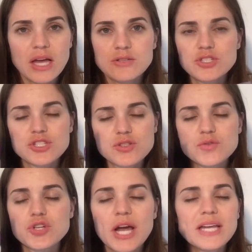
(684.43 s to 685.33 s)

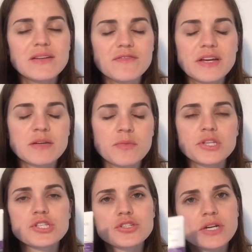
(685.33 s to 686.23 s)
just trying to find a
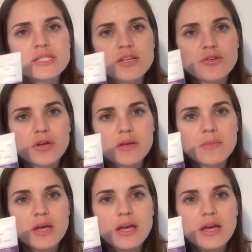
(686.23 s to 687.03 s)
moisturizing cream